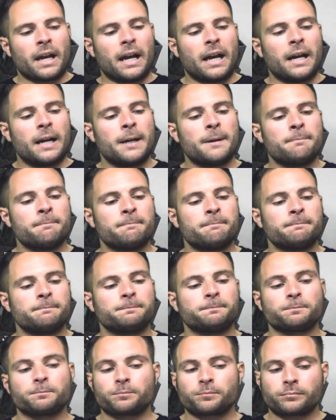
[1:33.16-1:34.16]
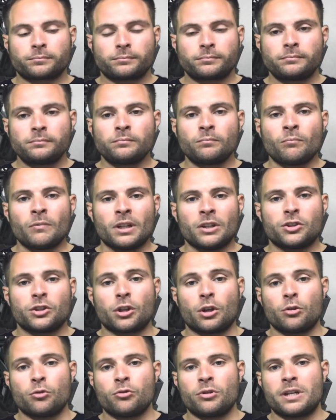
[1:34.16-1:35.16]

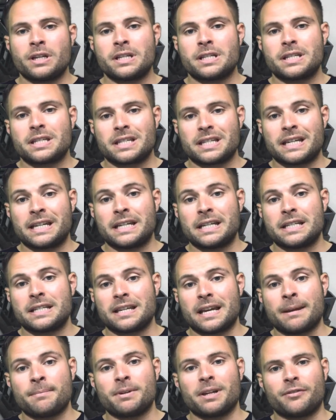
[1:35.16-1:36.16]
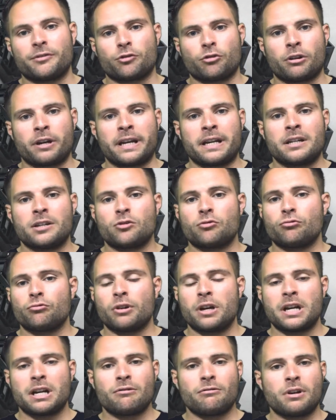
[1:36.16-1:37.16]
So this is MDF terrain. It's
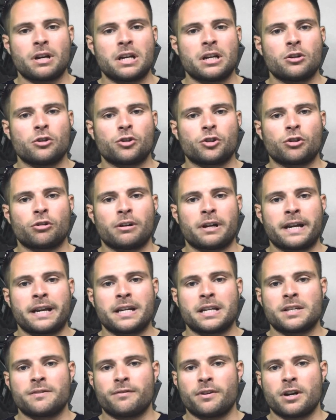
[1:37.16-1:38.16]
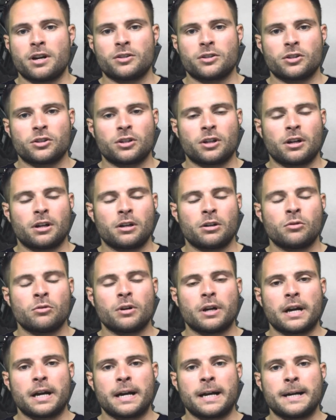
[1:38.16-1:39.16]
really, really good terrain. It's
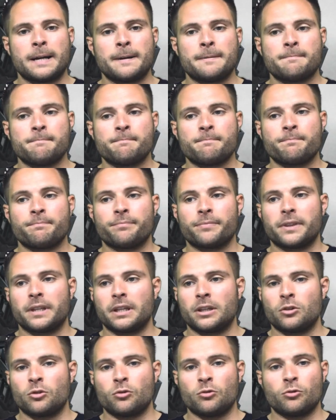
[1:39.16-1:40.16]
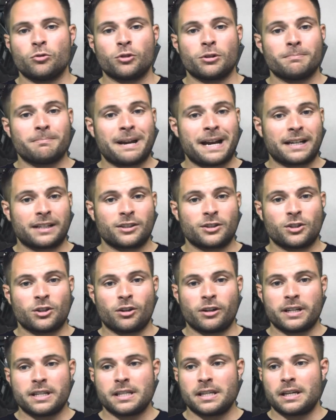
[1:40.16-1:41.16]
versatile. You can
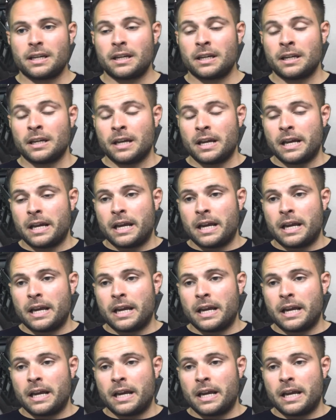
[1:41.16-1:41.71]
magnetize it.